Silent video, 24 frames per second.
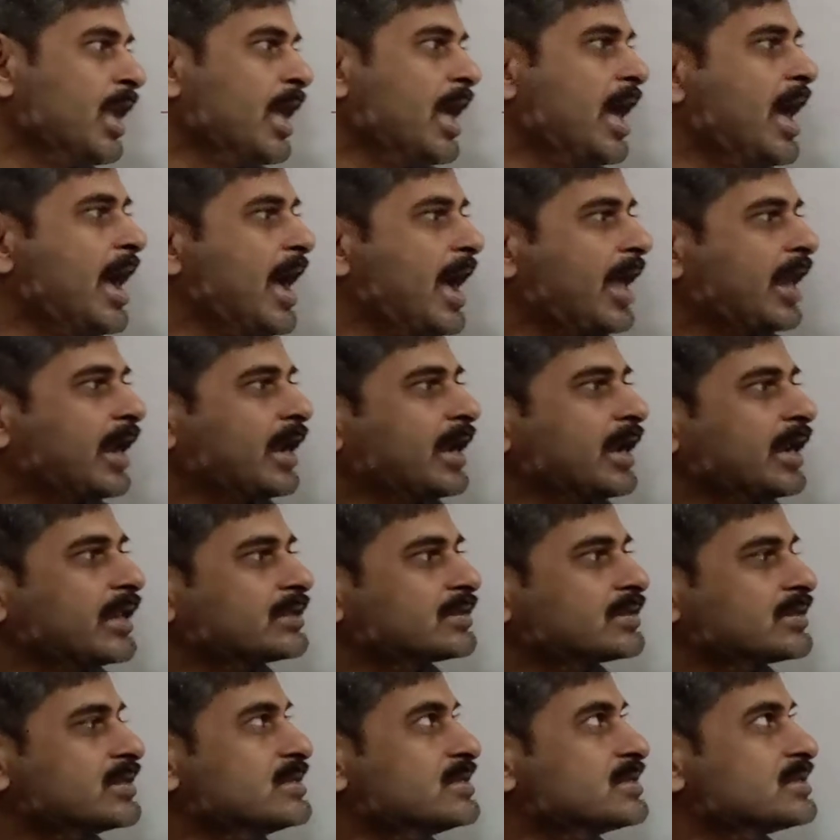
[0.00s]
And
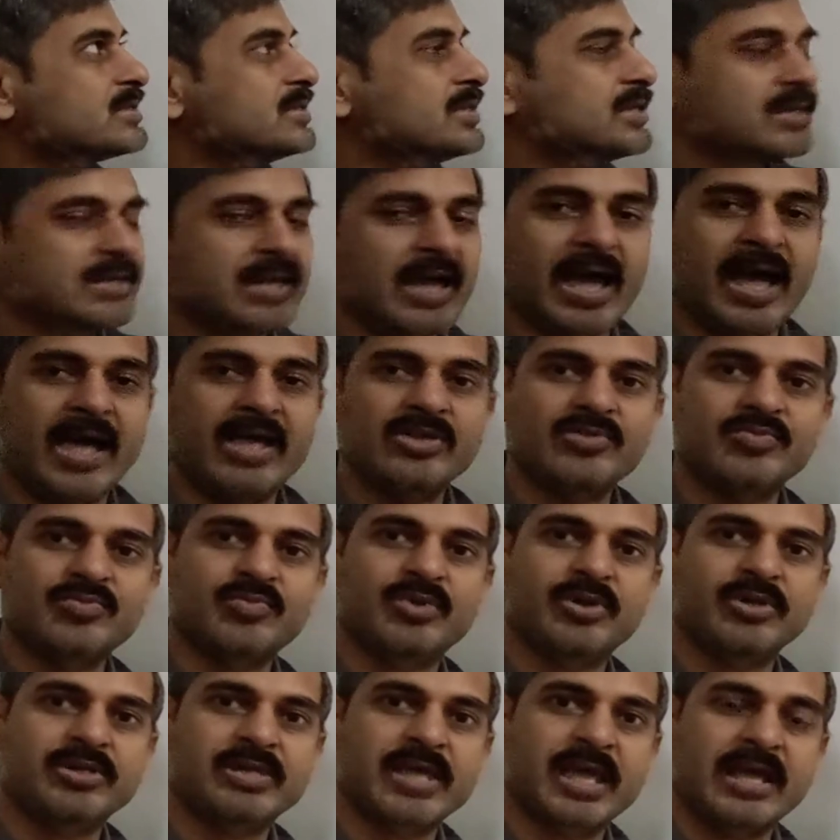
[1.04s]
since it has
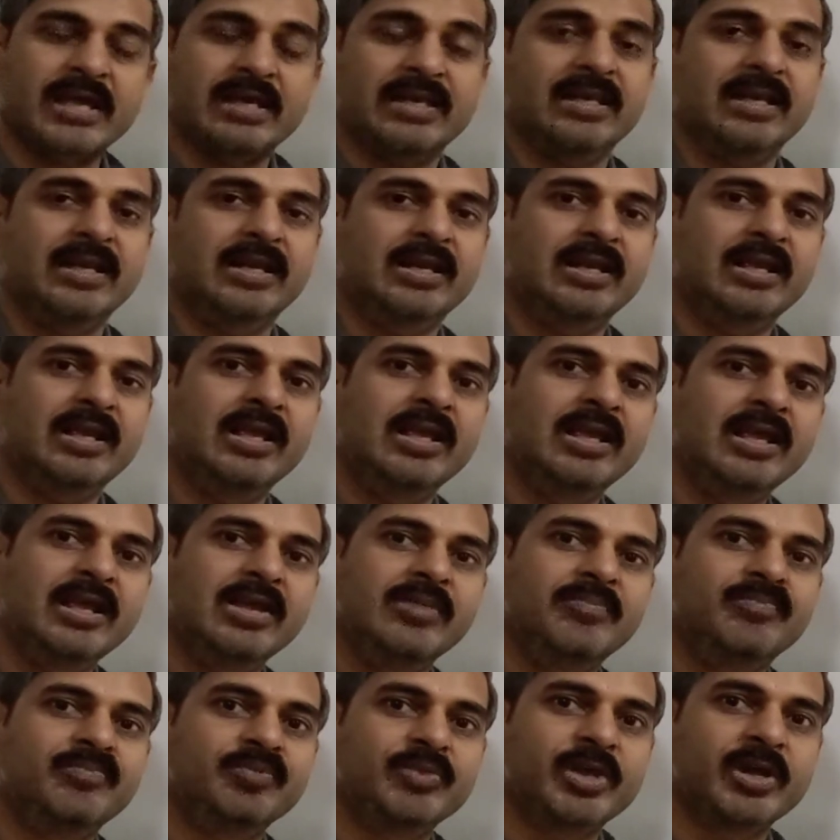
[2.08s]
projected a